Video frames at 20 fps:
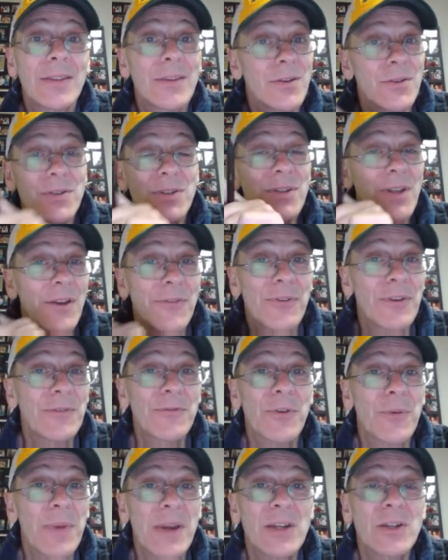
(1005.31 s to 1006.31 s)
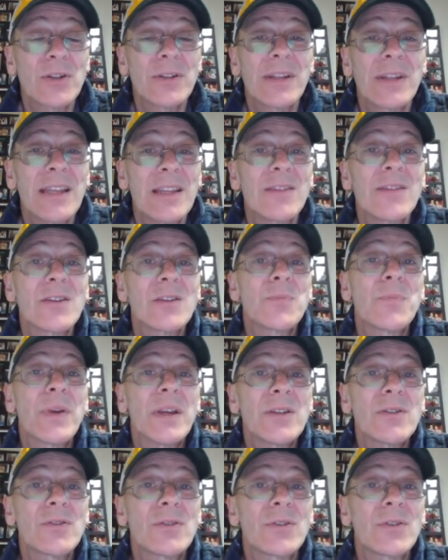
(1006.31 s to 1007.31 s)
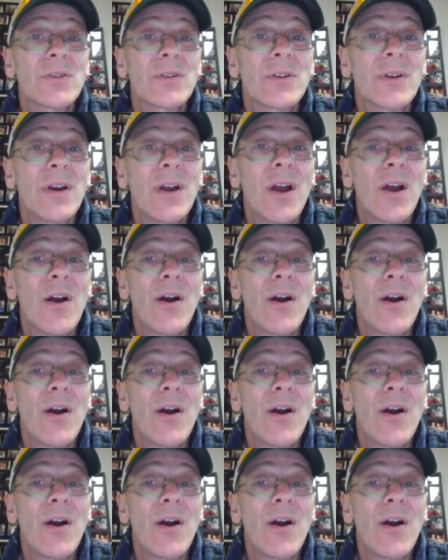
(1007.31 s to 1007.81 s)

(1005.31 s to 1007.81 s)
there's enough information in this picture